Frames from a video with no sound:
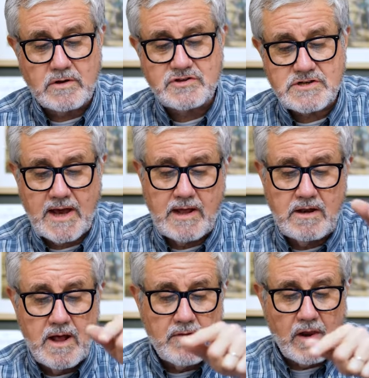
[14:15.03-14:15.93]
had
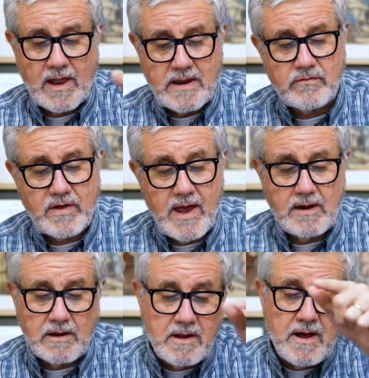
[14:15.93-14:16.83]
stayed, the land of
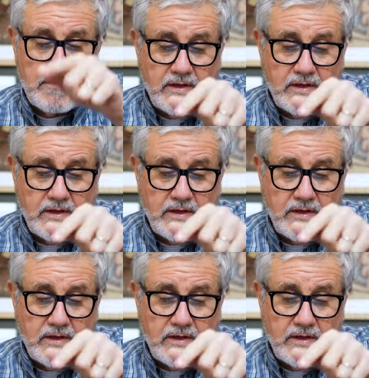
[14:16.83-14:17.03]
Canaan.